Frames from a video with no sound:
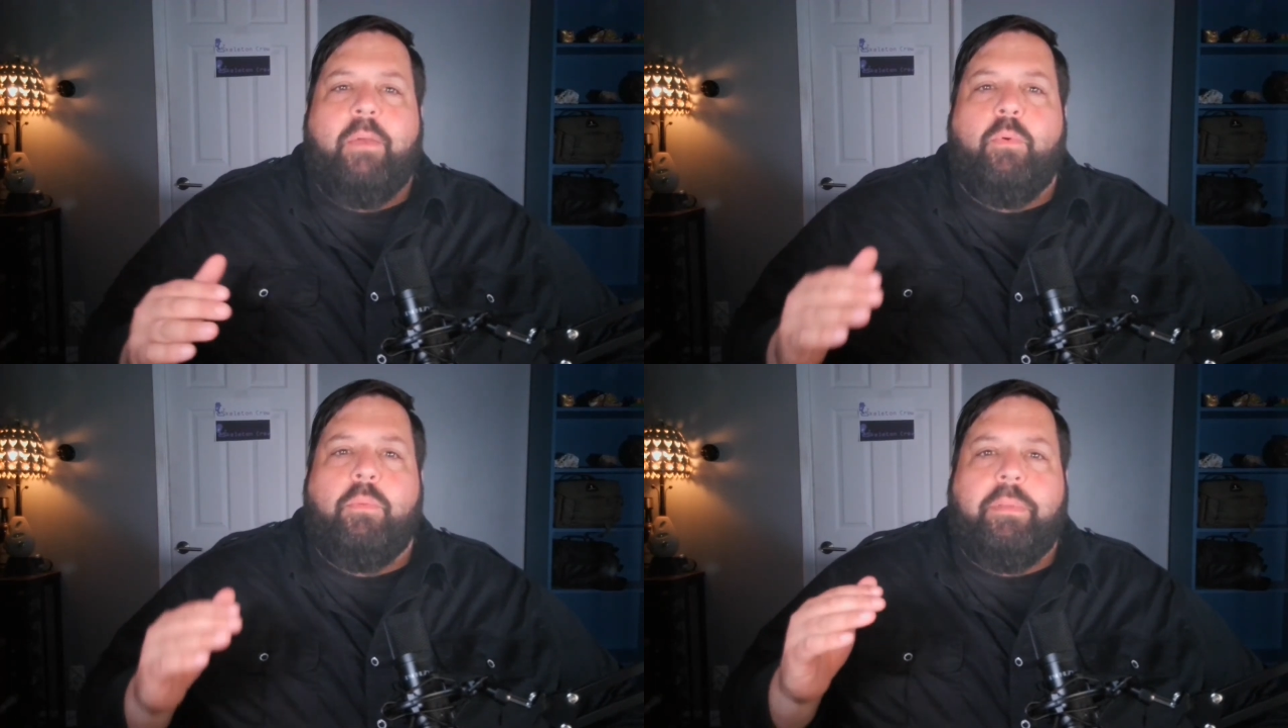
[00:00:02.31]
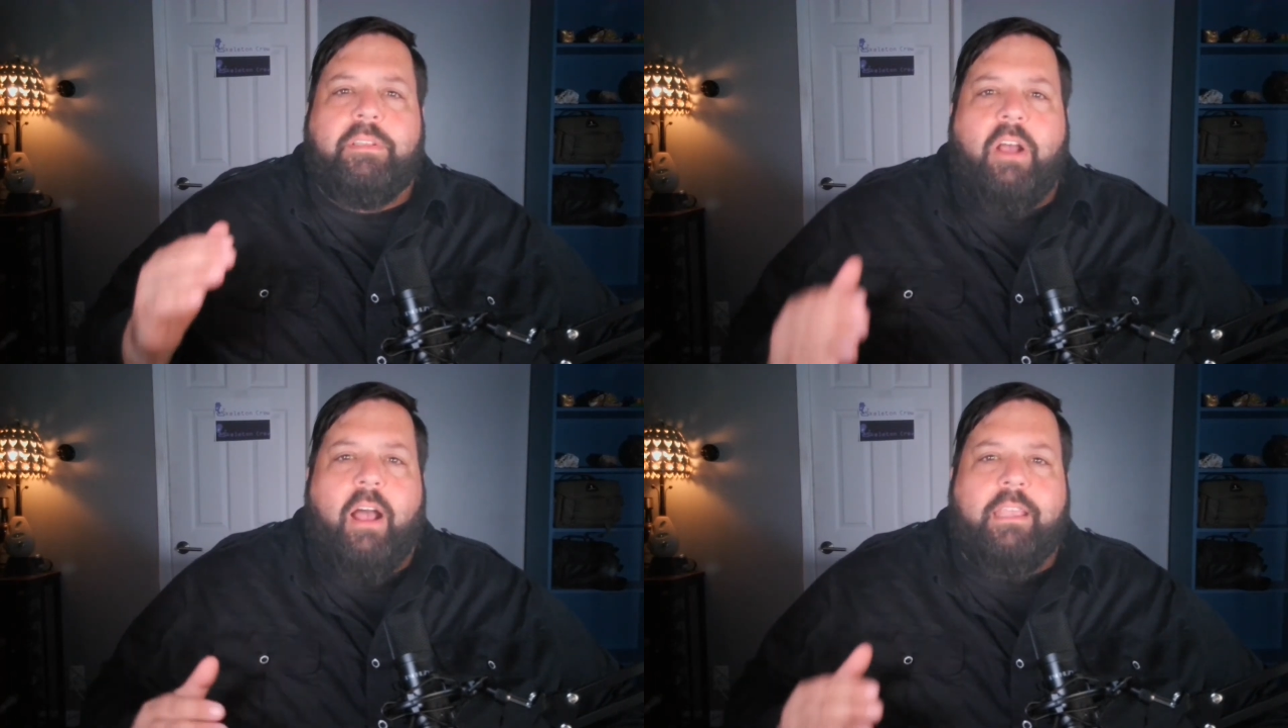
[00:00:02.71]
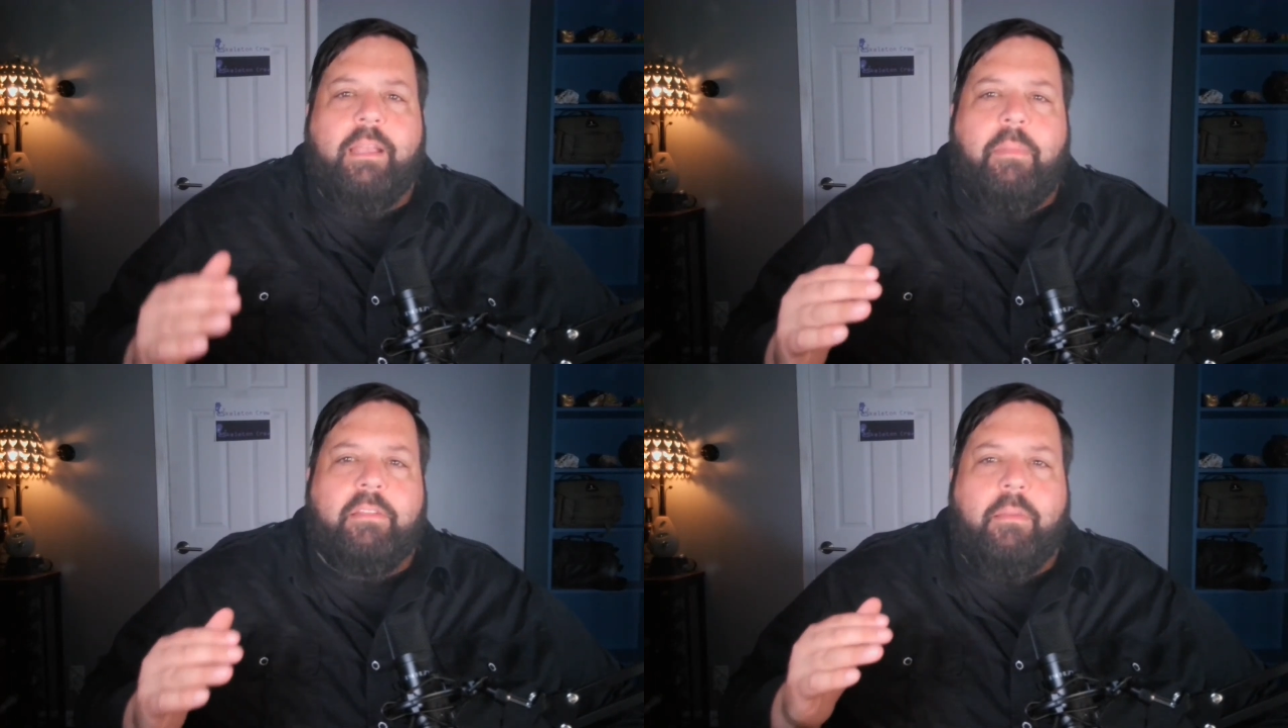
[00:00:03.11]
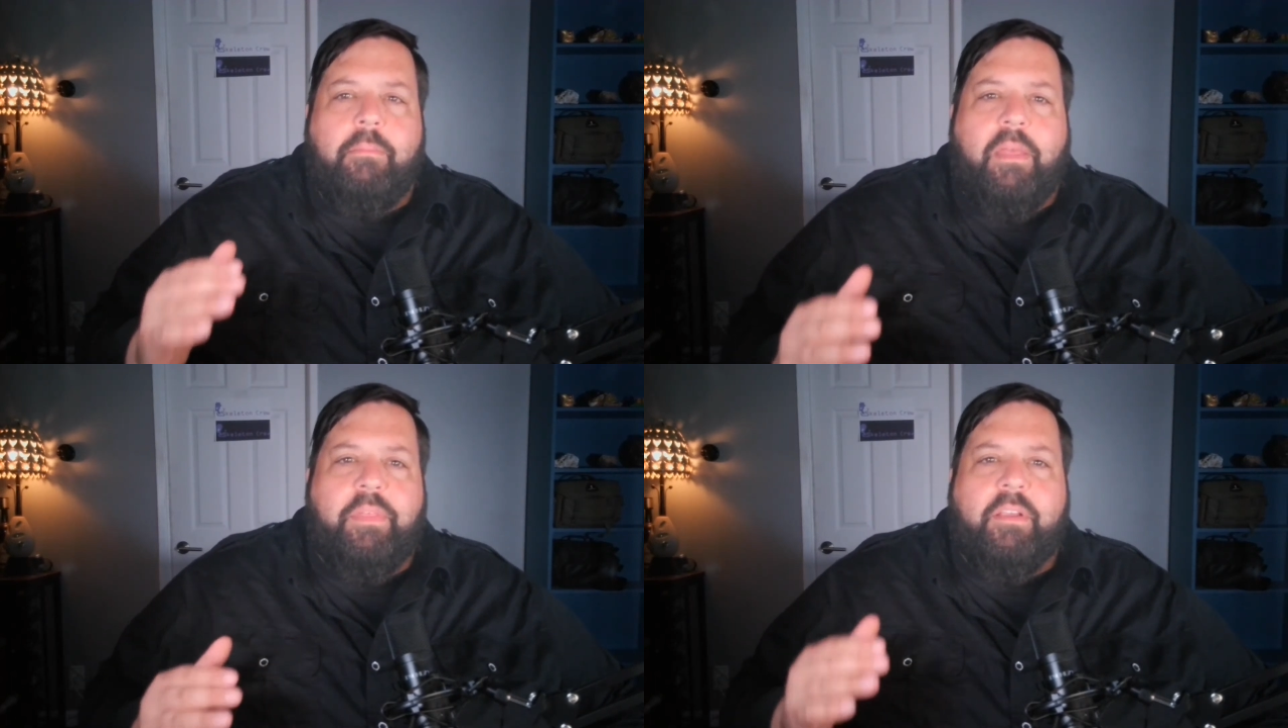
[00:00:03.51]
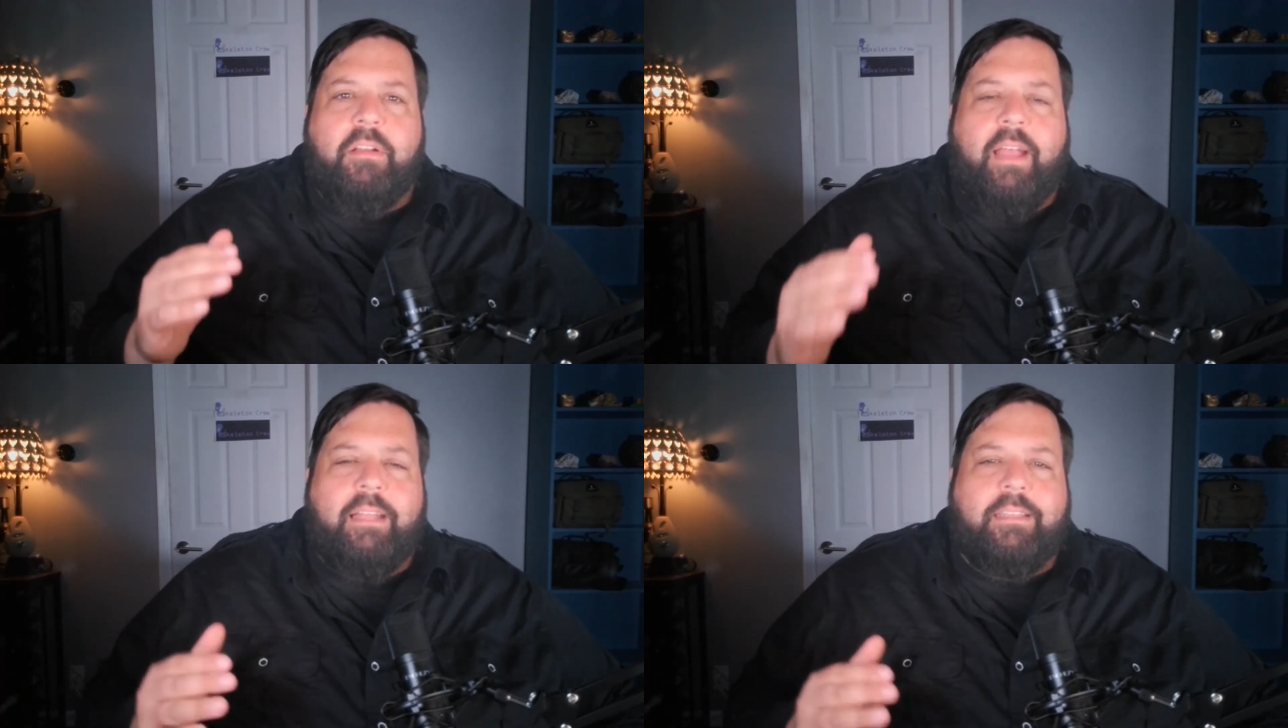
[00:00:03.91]
we'll be talking about the
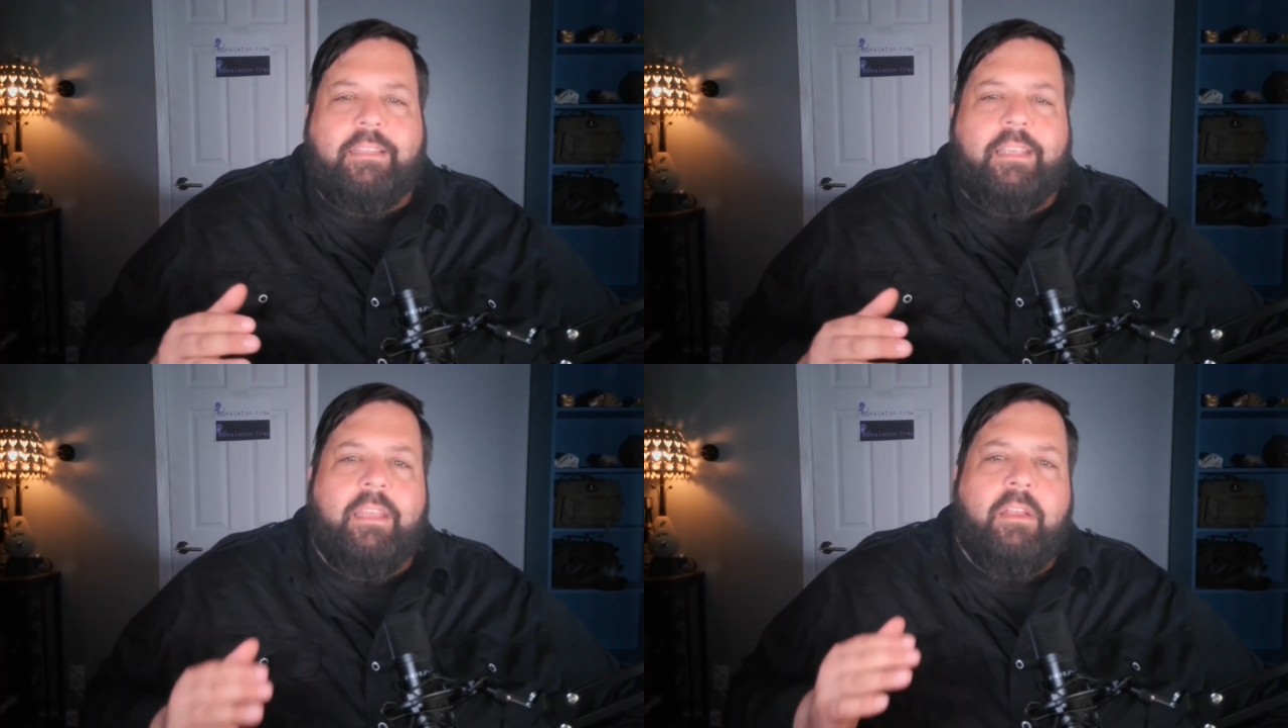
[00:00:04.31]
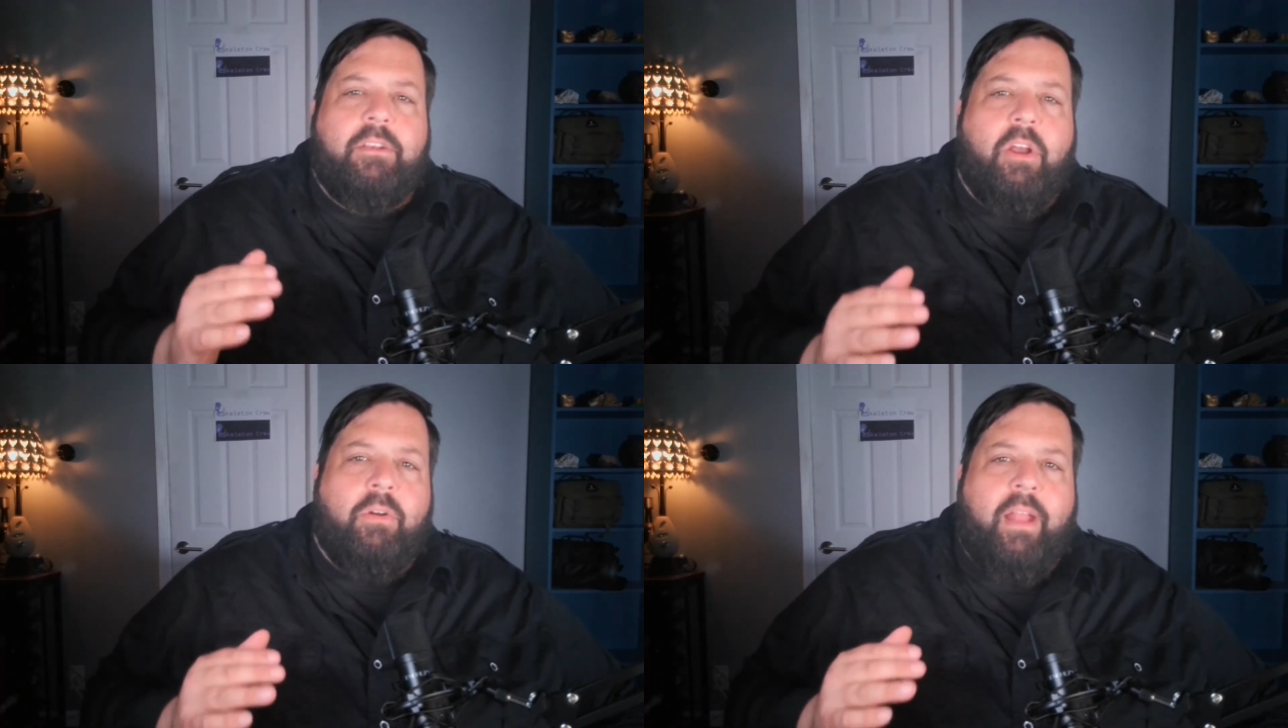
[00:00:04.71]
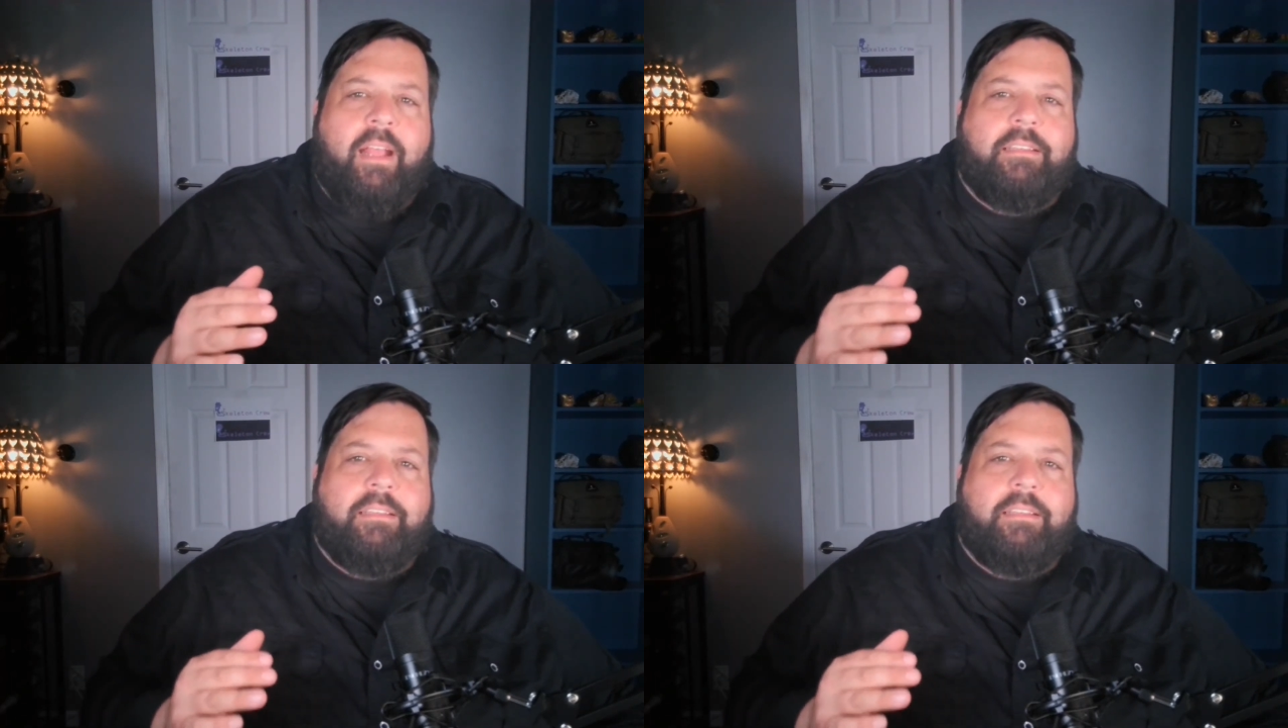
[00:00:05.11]
mythical entity known as